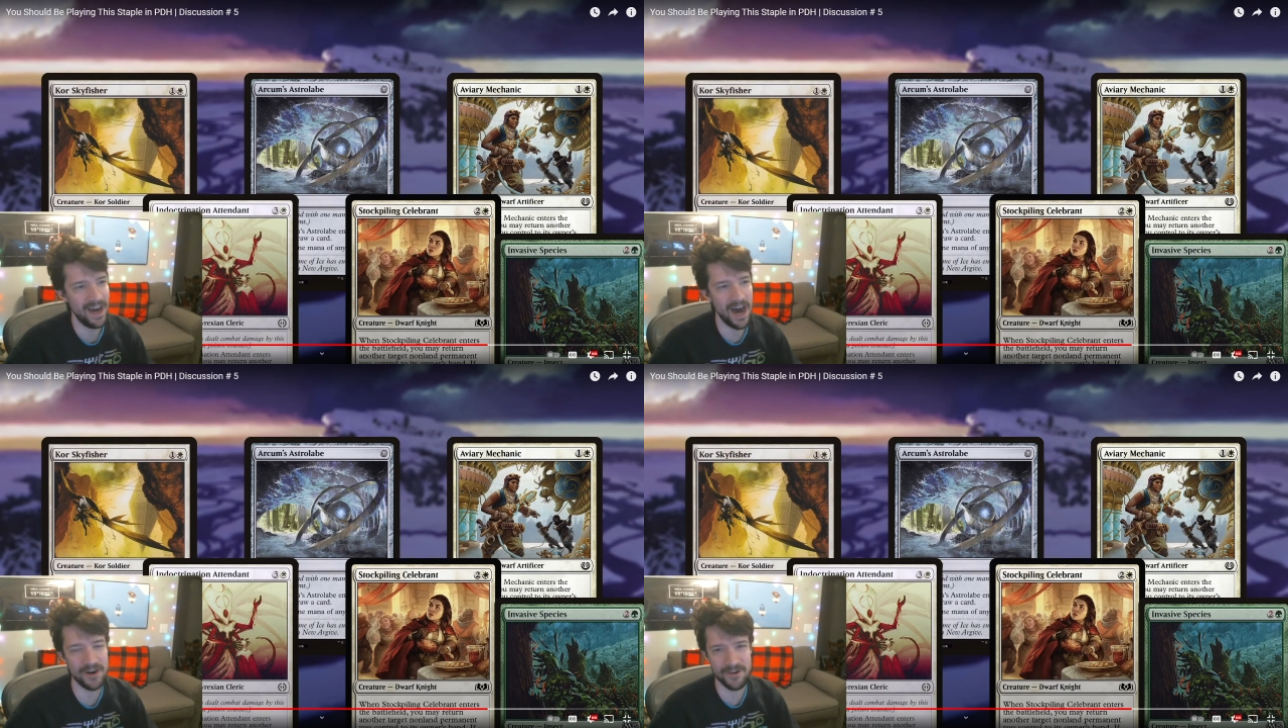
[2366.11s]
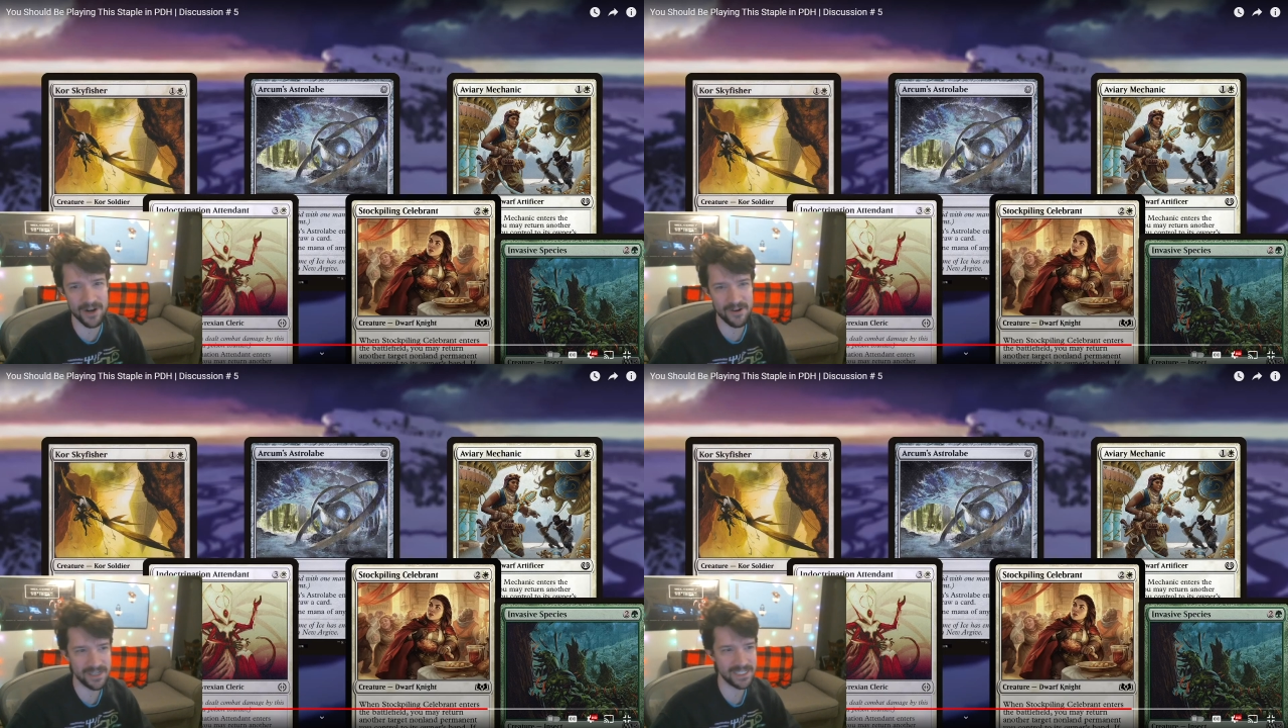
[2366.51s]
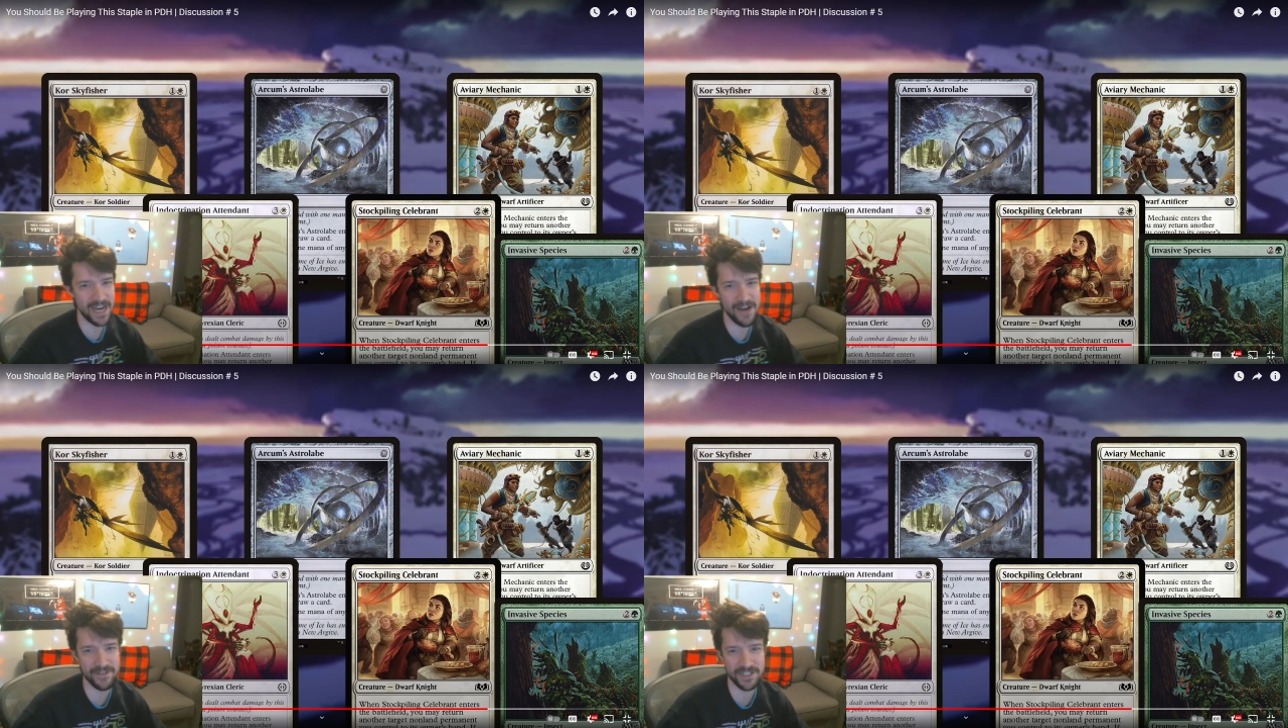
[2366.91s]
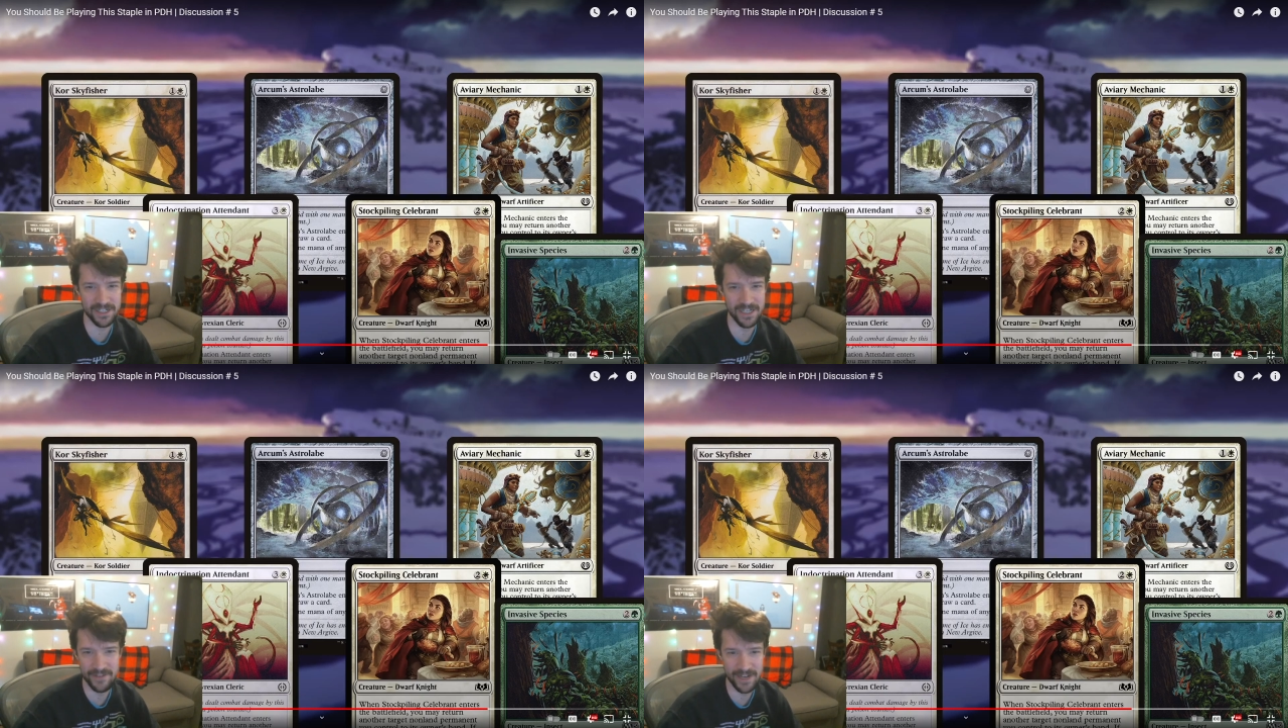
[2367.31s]
I don't run Core
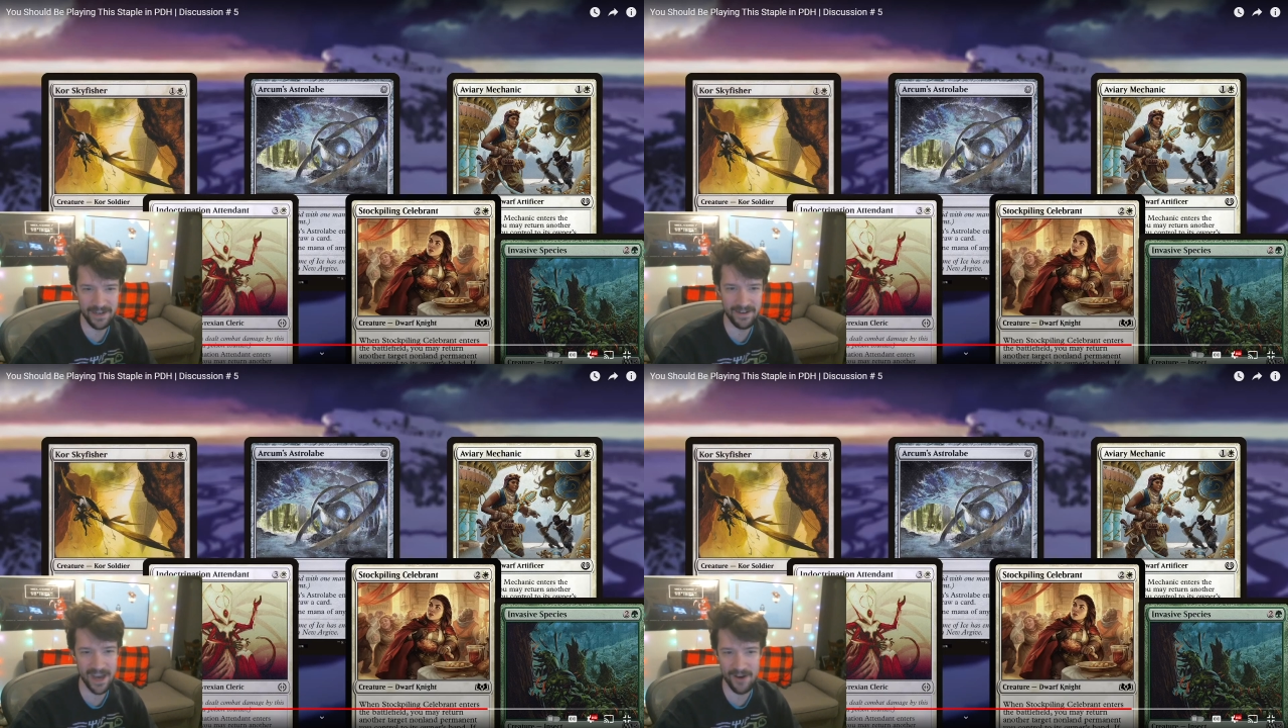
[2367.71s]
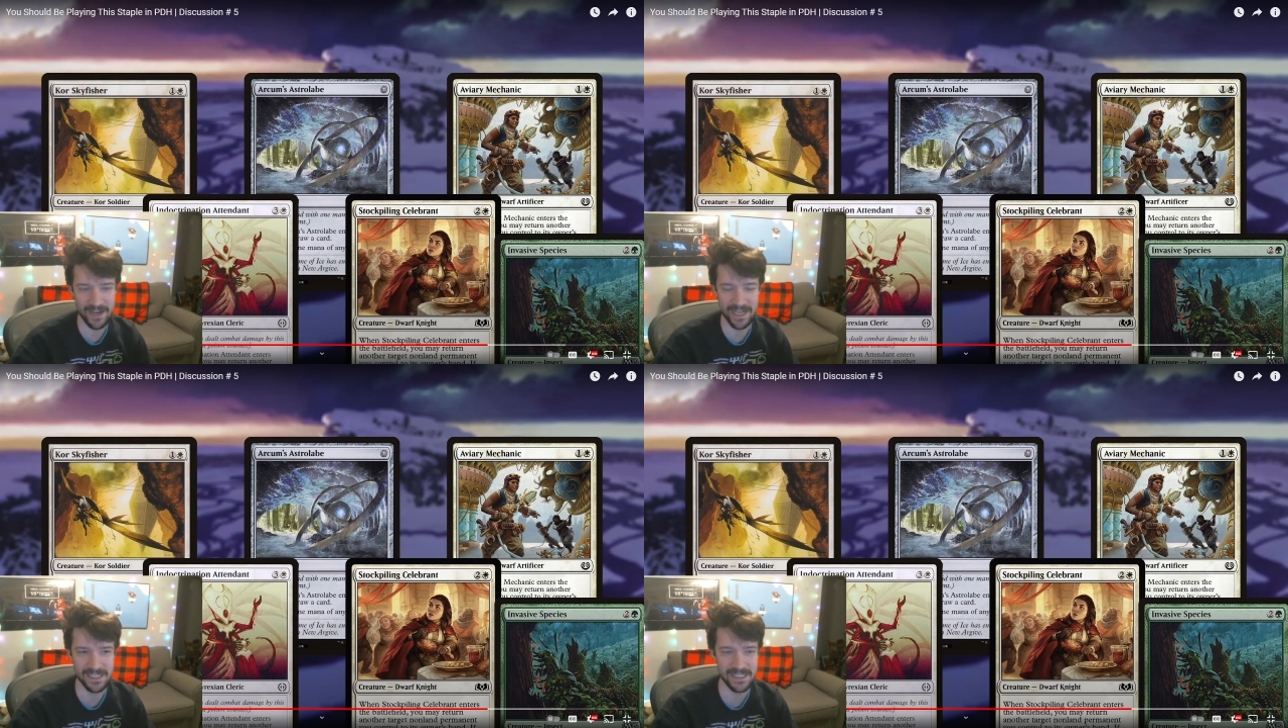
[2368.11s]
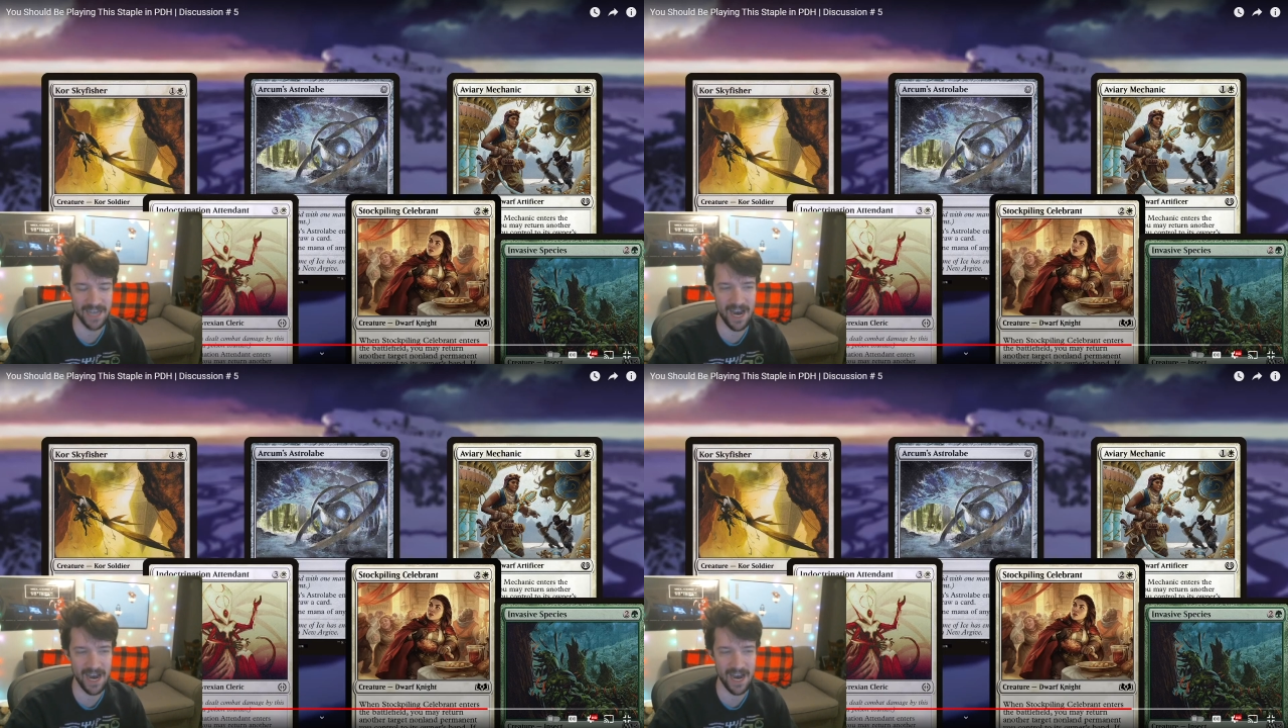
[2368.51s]
Skyfisher even nowadays.